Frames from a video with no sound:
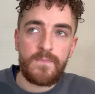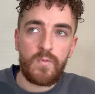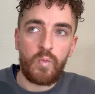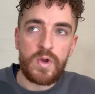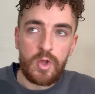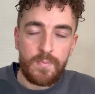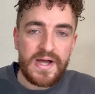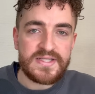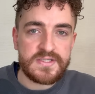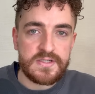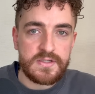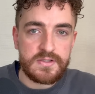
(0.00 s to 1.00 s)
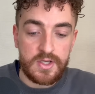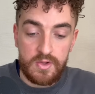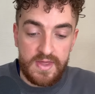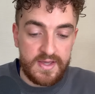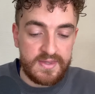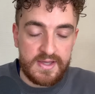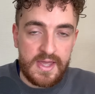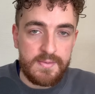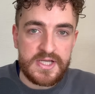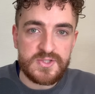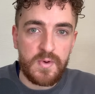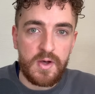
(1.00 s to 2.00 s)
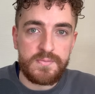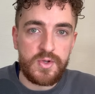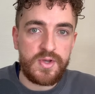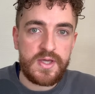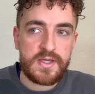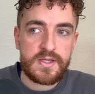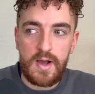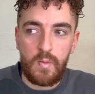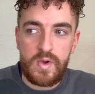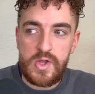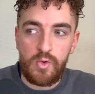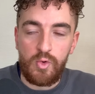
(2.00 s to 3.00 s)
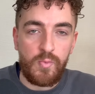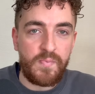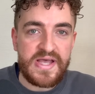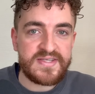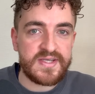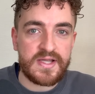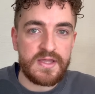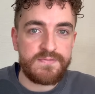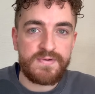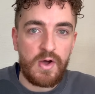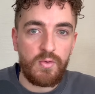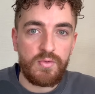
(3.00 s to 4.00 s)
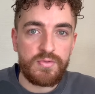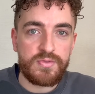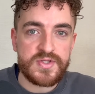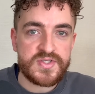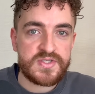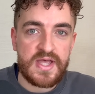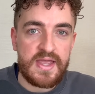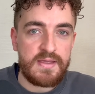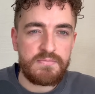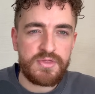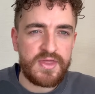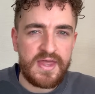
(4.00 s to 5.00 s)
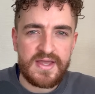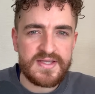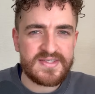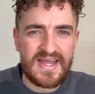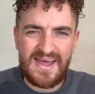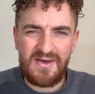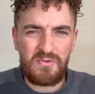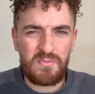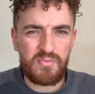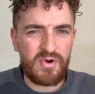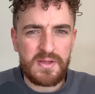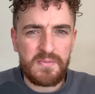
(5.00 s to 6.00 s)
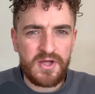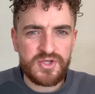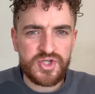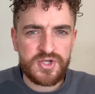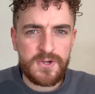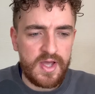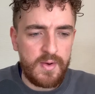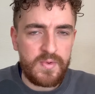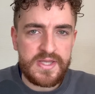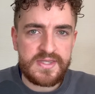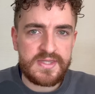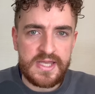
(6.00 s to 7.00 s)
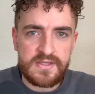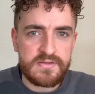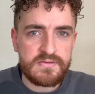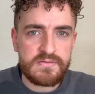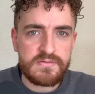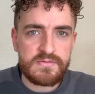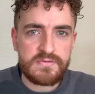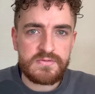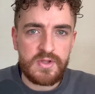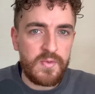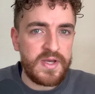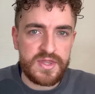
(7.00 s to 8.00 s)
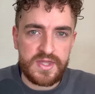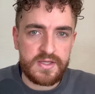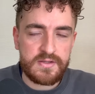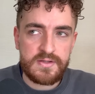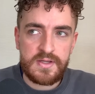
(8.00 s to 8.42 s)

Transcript: We look back to, that game against Bayern Munich. We all basically felt the same thing as now, pretty much, and we didn't do anything.